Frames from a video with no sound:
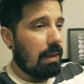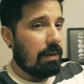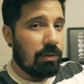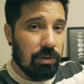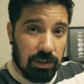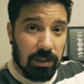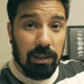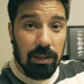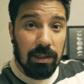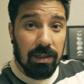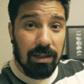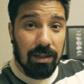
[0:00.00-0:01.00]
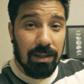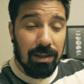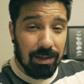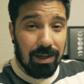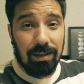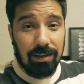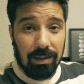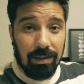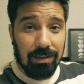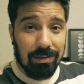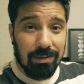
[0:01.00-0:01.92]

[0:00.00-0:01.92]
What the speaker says: you see the alien.